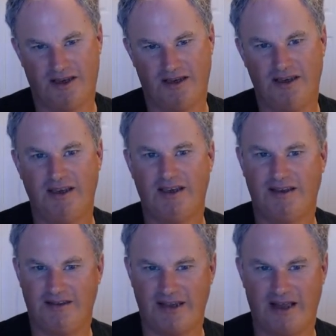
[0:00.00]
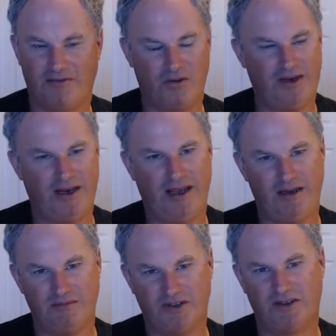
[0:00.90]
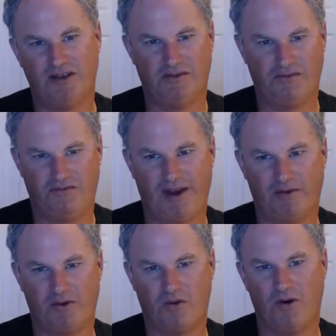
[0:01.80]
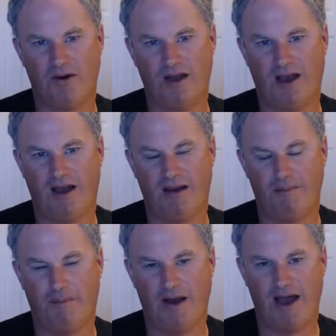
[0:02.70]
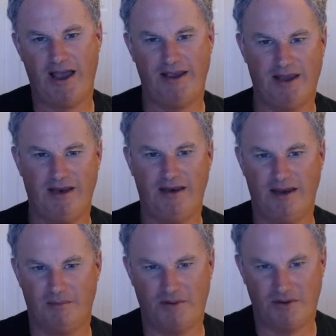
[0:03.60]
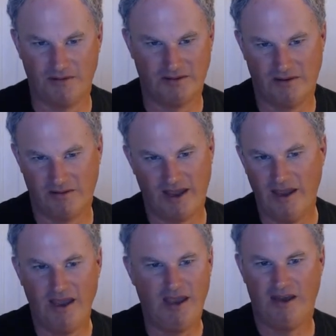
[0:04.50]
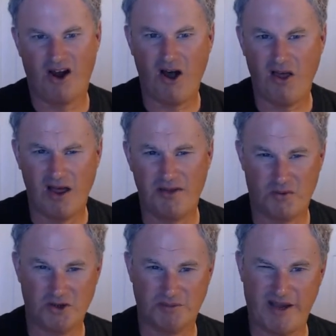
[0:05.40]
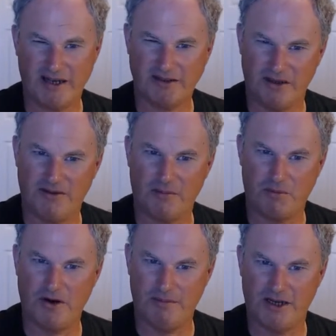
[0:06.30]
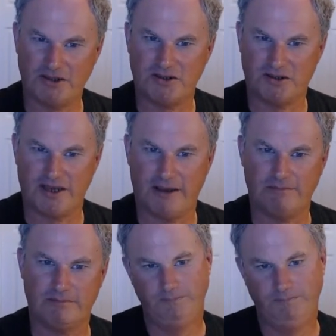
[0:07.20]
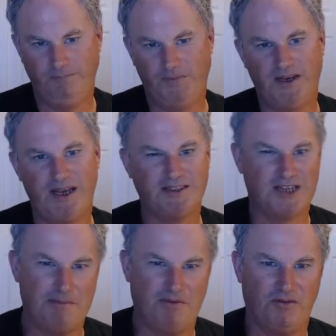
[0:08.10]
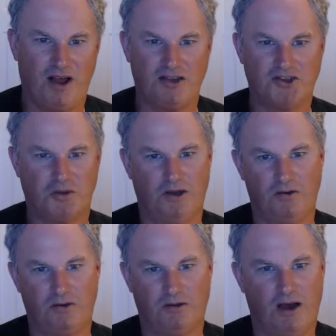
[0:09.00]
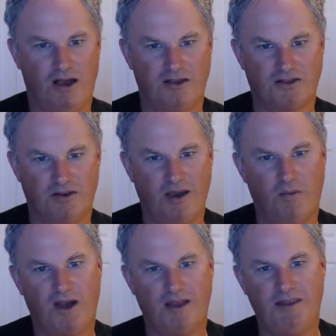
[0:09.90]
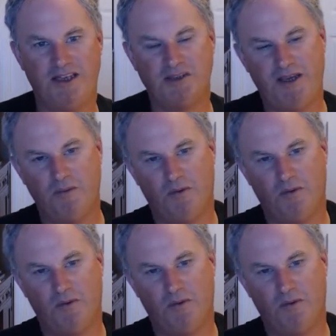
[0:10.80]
Okay, California names, federal court by number. Okay, in all other respects, they're pretty much the same. The next type of laws are local laws. Okay, what can these be?